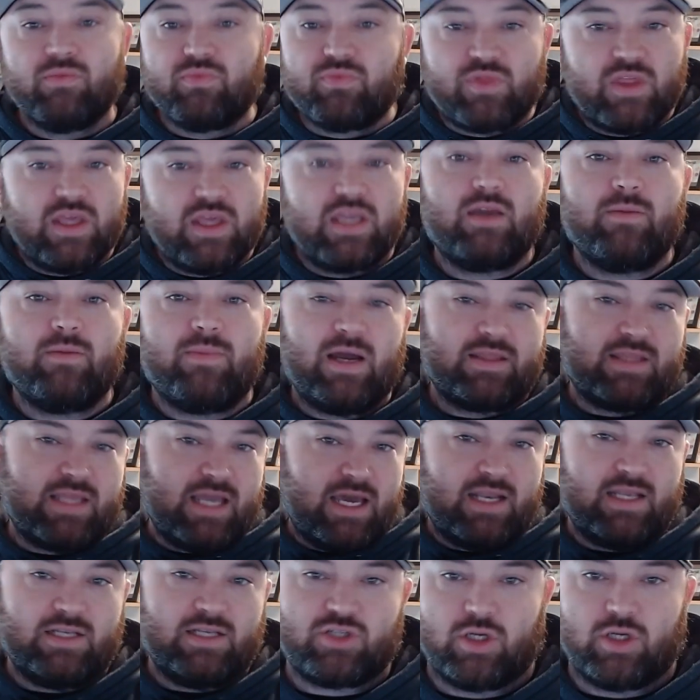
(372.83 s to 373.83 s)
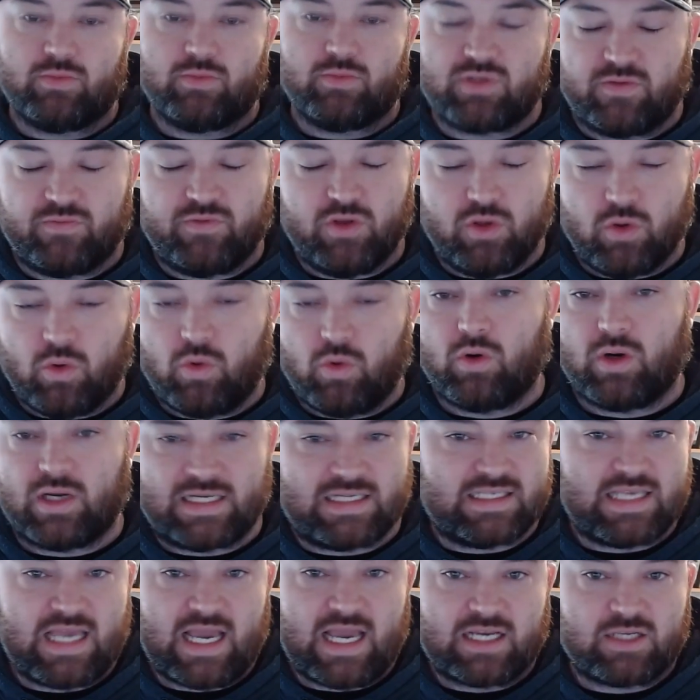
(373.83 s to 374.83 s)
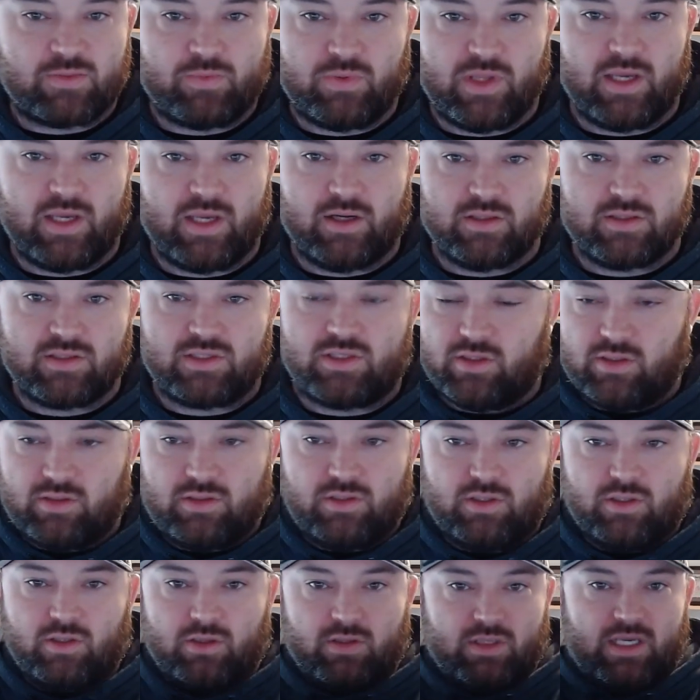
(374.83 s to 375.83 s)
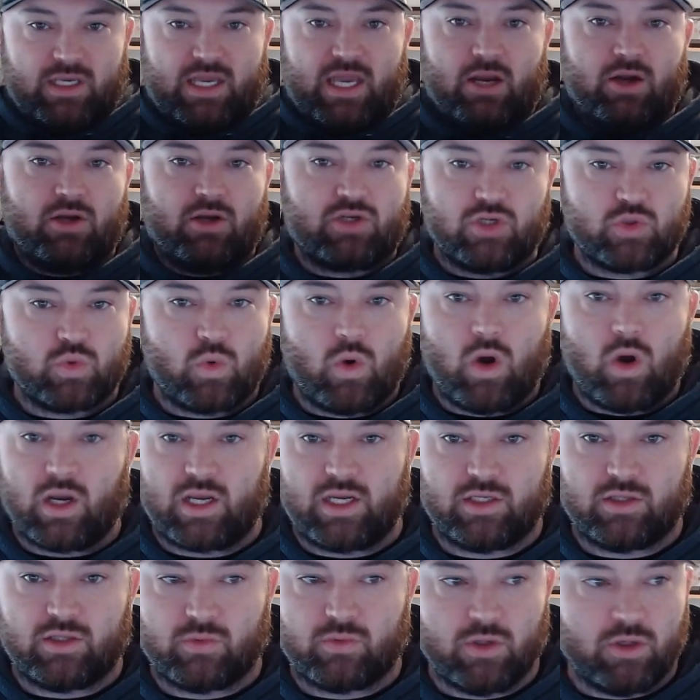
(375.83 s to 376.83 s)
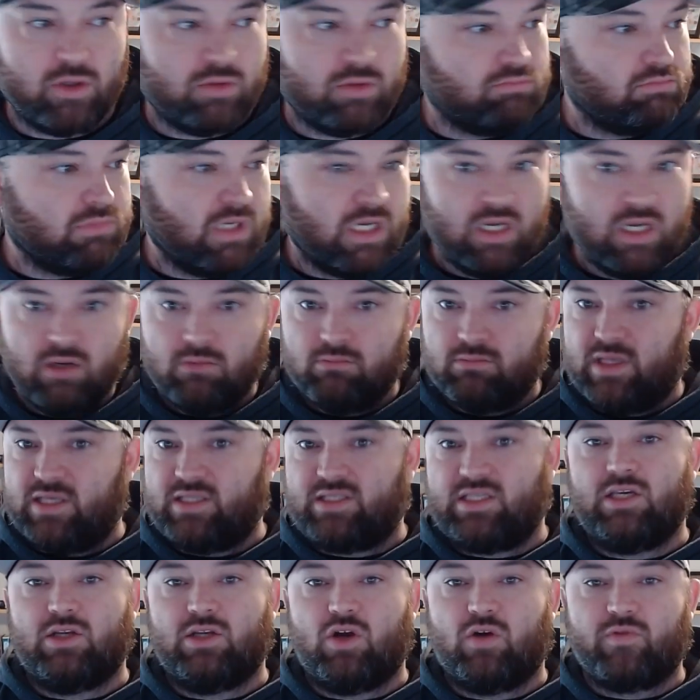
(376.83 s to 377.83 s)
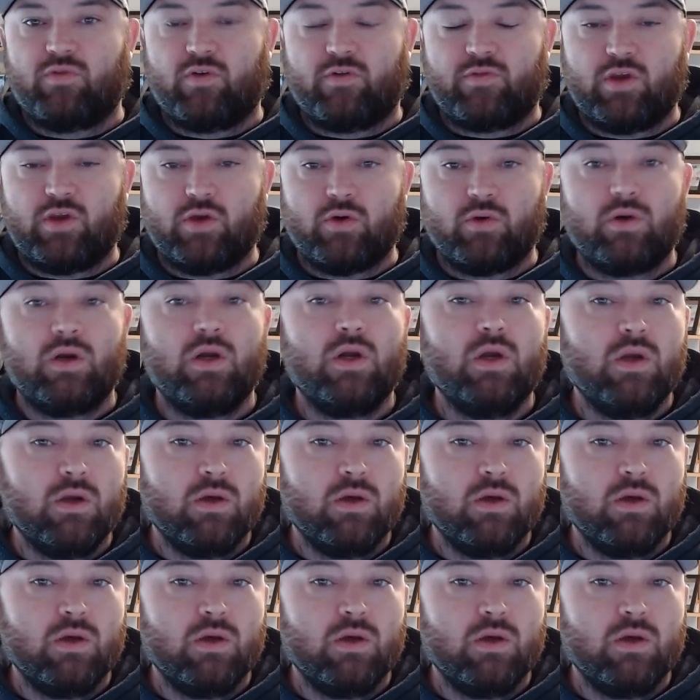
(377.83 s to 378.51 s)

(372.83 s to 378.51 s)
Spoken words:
Think about that in terms of your exact players. The characters walk into the room, they see an overview.